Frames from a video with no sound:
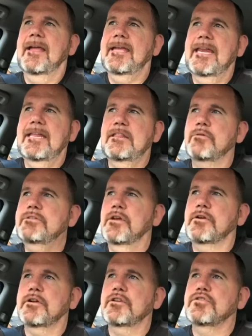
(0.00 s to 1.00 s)
and getting those
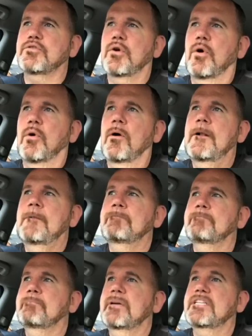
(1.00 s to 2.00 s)
under control.
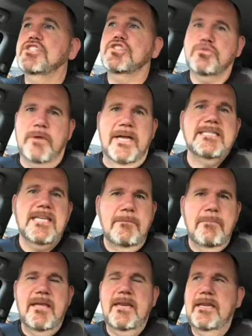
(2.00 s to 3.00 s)
But stress
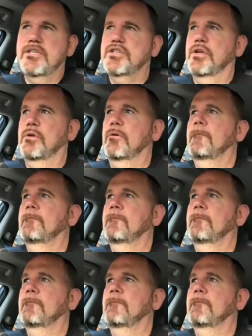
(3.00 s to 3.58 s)
can be an issue.